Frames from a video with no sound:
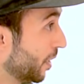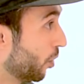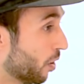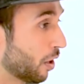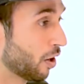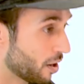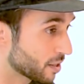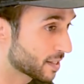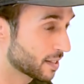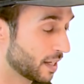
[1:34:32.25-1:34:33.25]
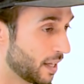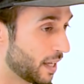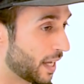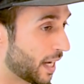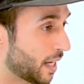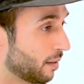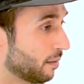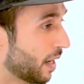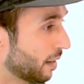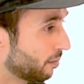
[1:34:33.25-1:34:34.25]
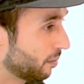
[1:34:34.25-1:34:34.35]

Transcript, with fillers: or a loss and